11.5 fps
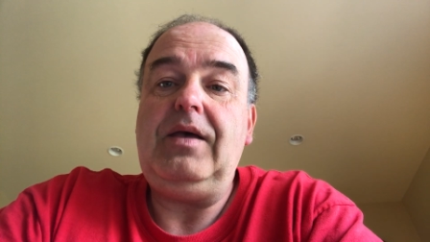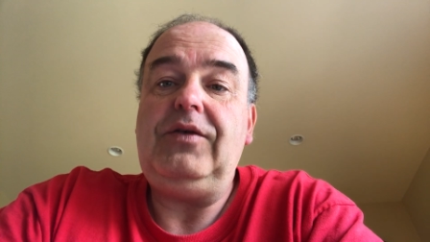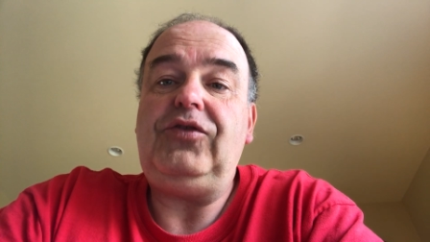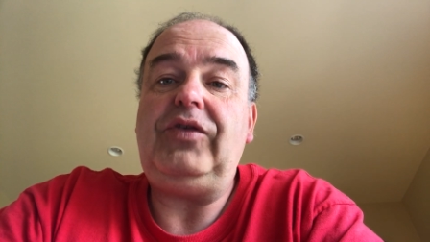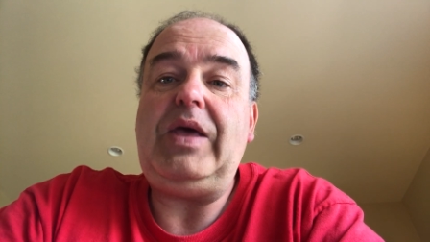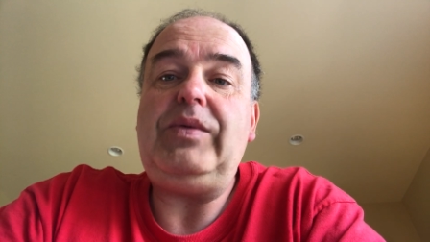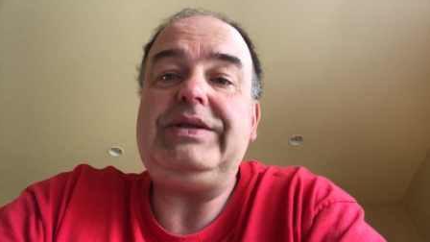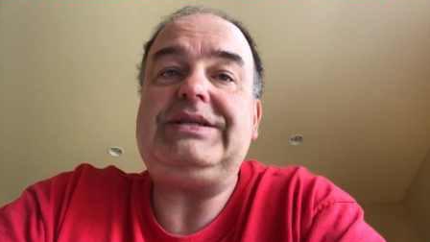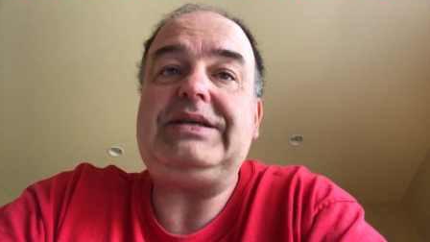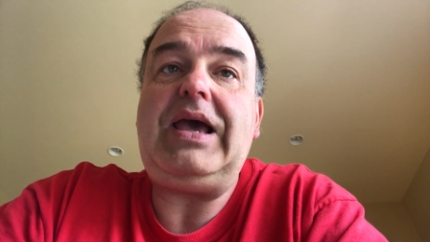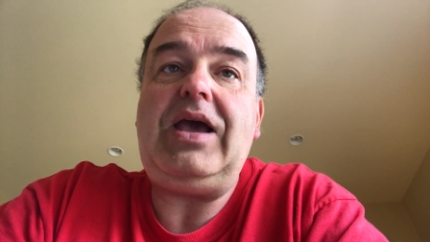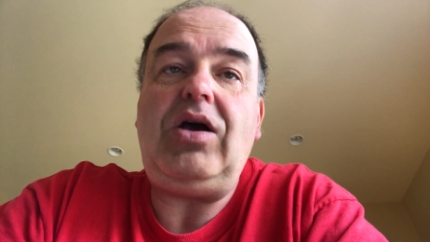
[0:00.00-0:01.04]
So they would
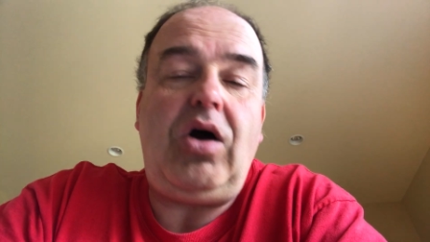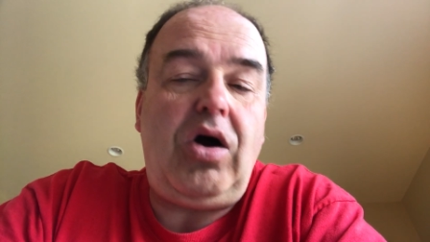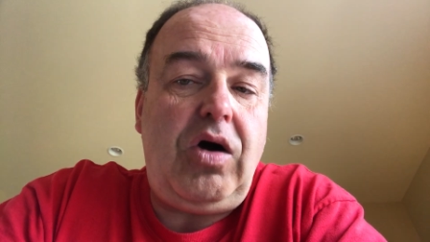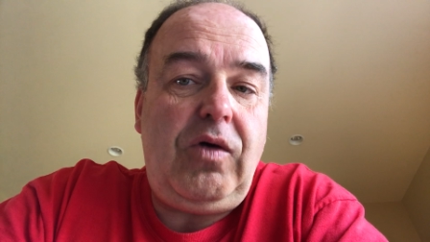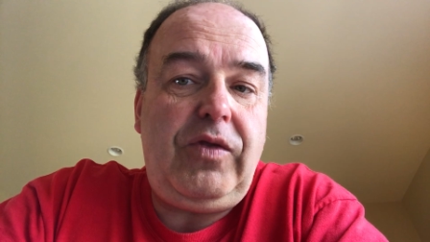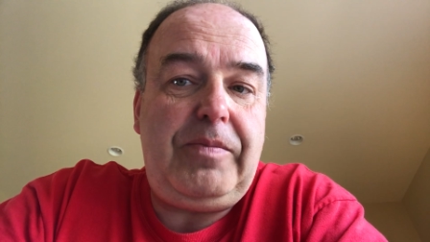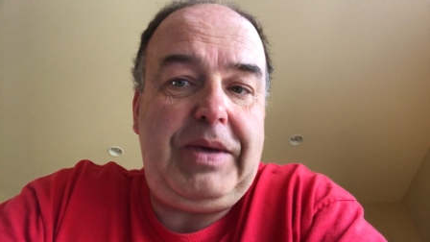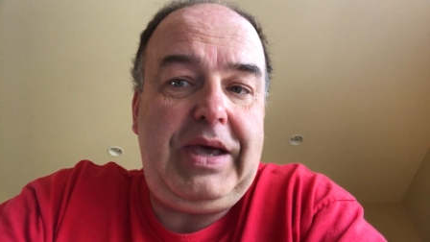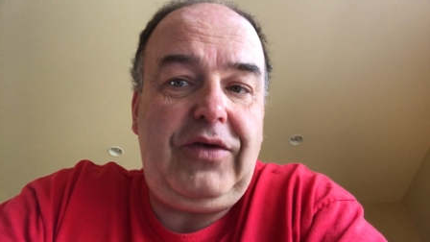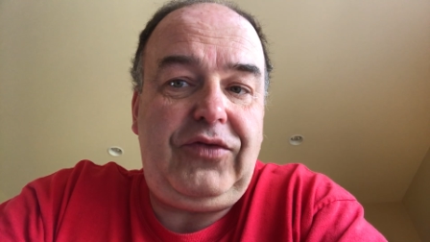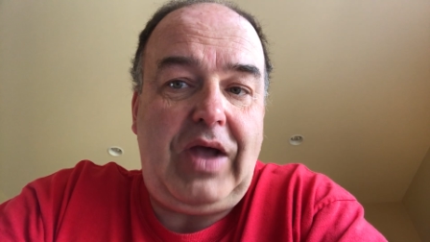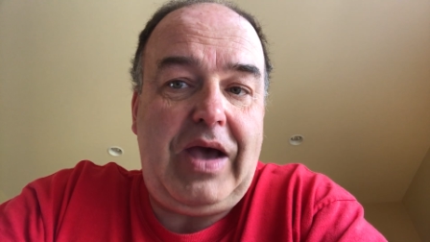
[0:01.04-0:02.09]
say all the
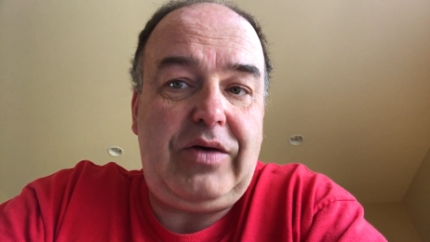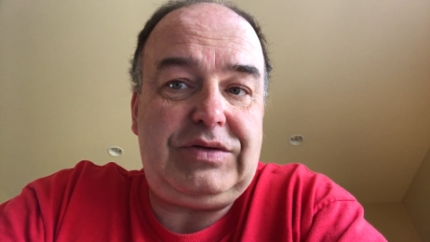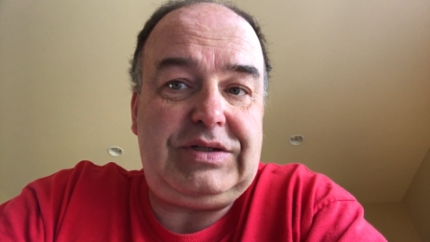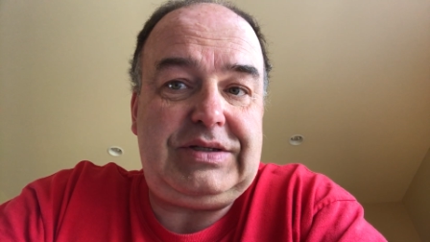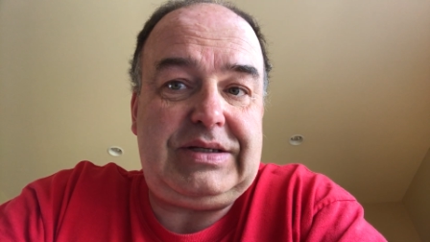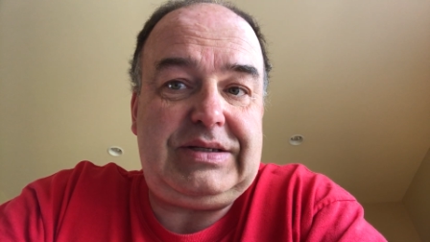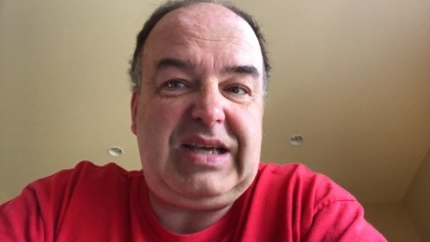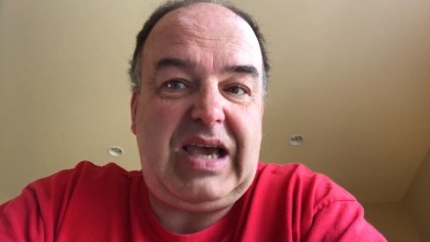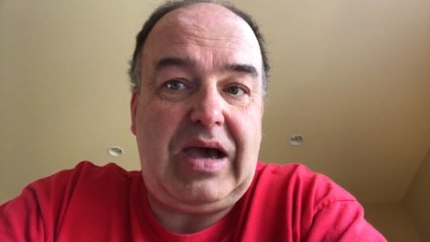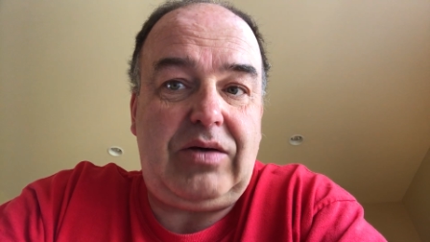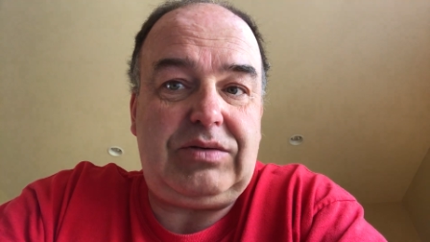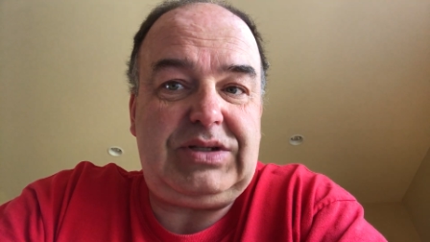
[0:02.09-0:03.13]
biggest houses in
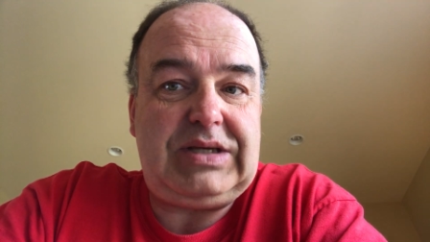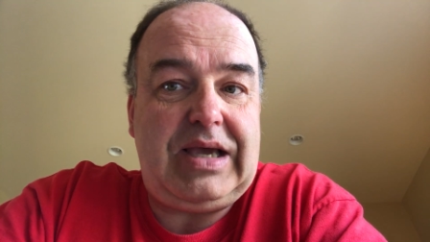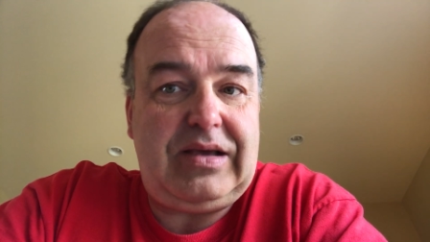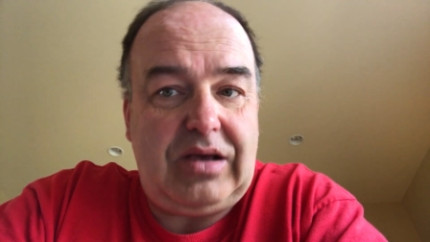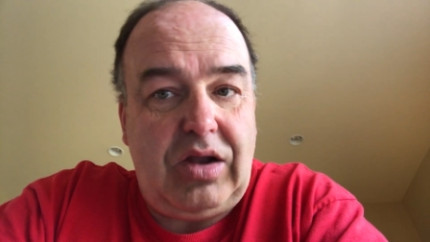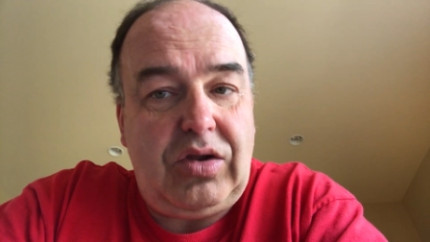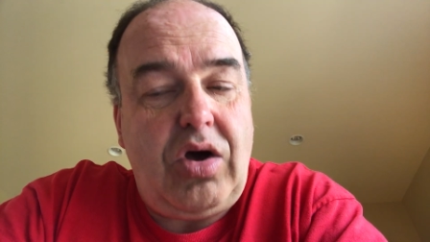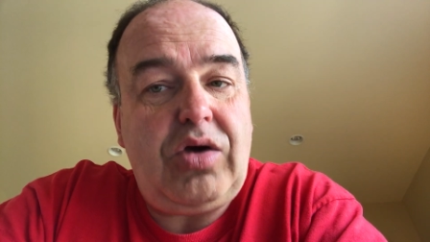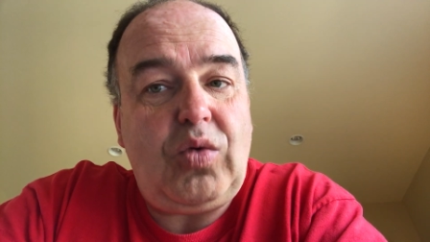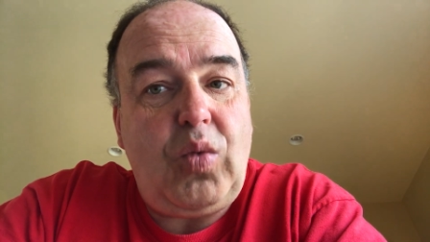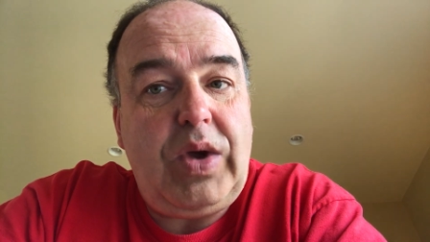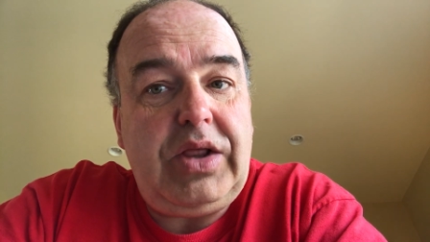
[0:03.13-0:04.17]
town, say
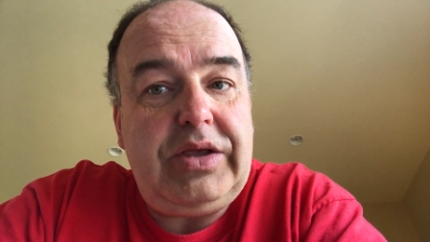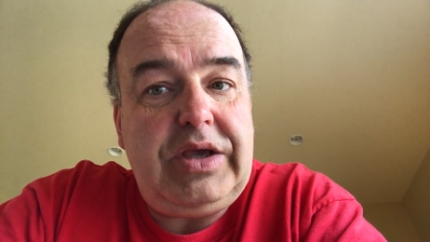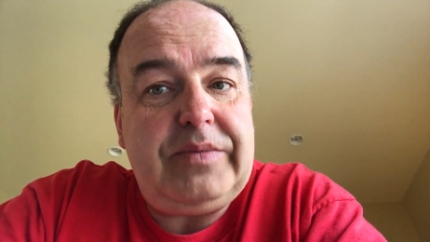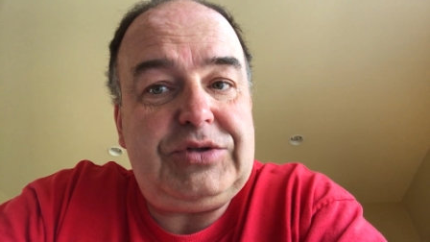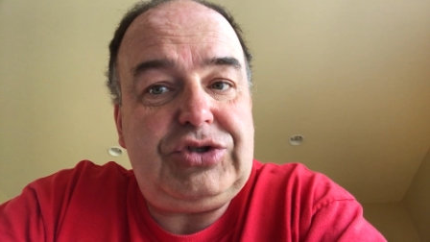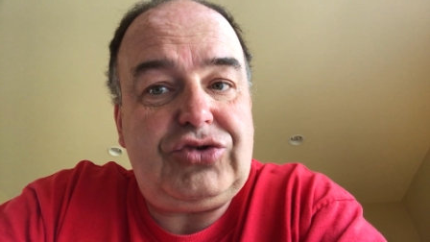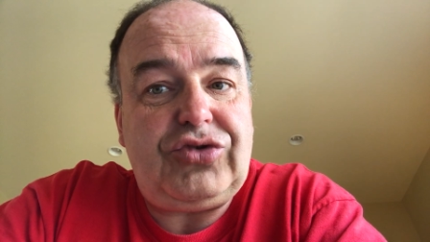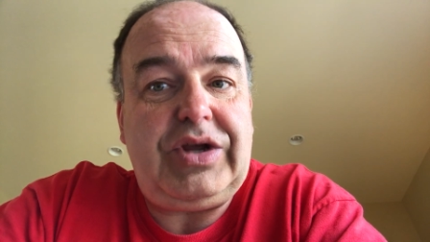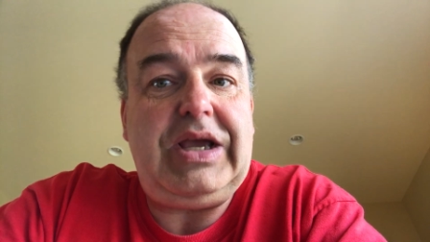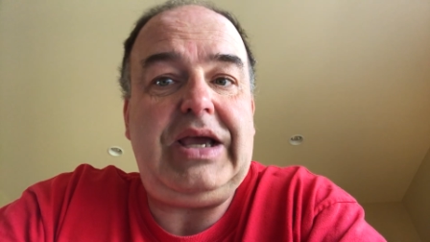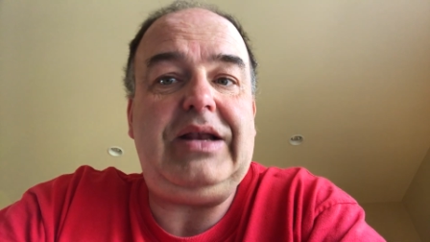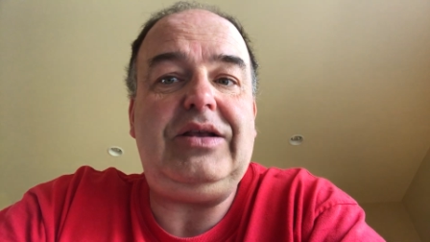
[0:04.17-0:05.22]
along William
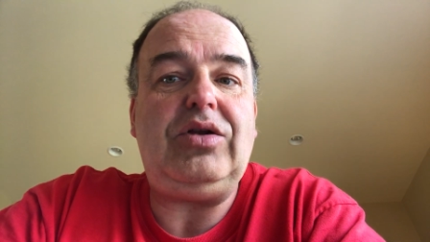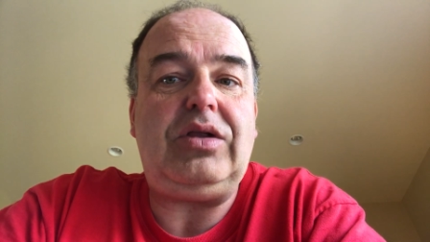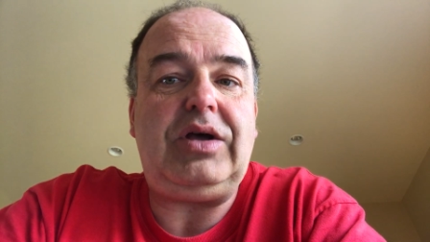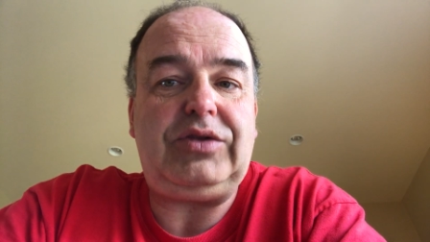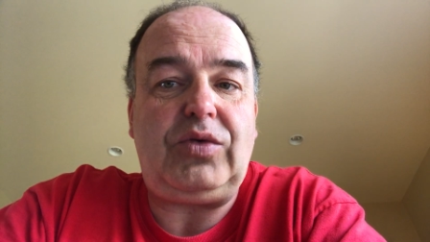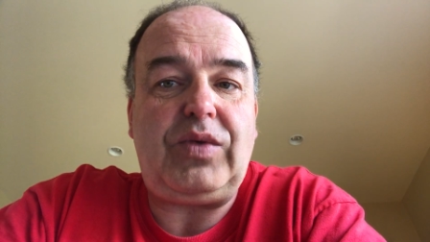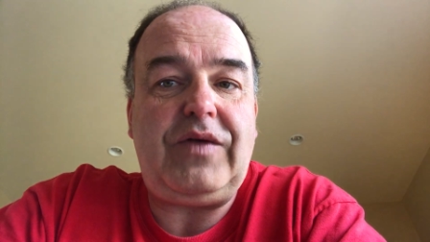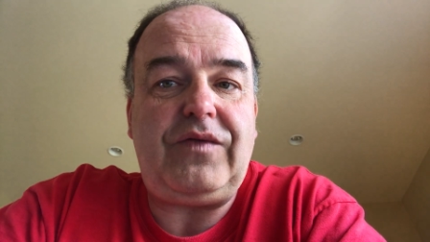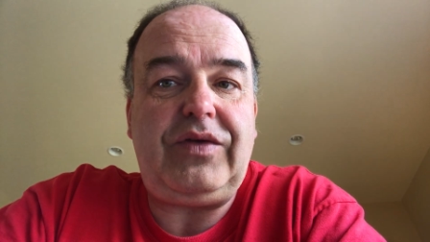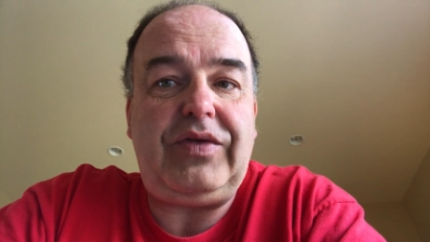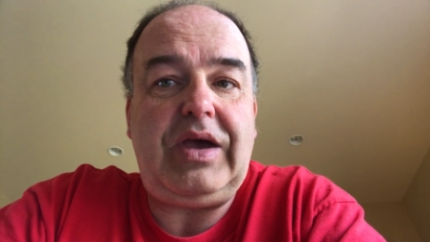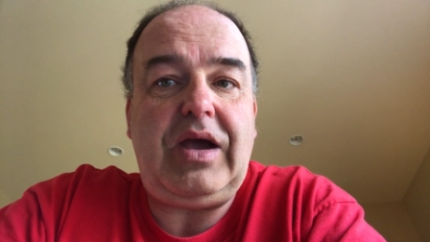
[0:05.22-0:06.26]
Street, you know, along the
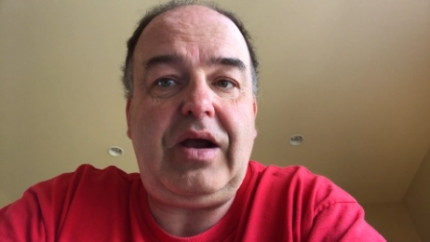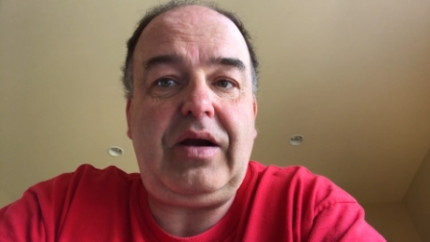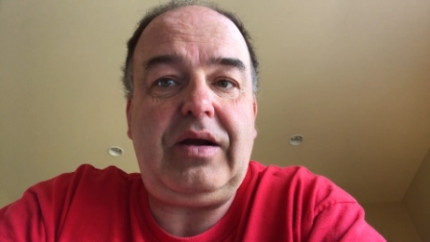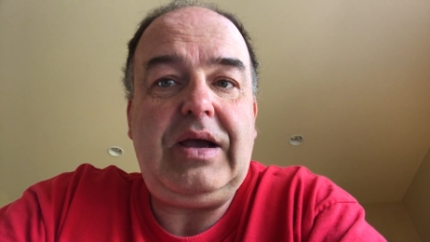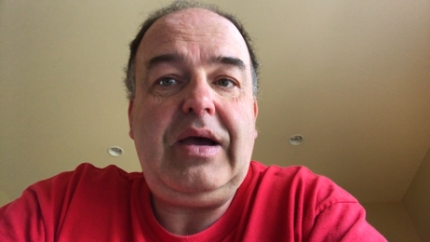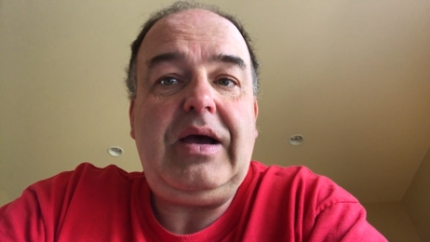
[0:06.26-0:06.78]
river there,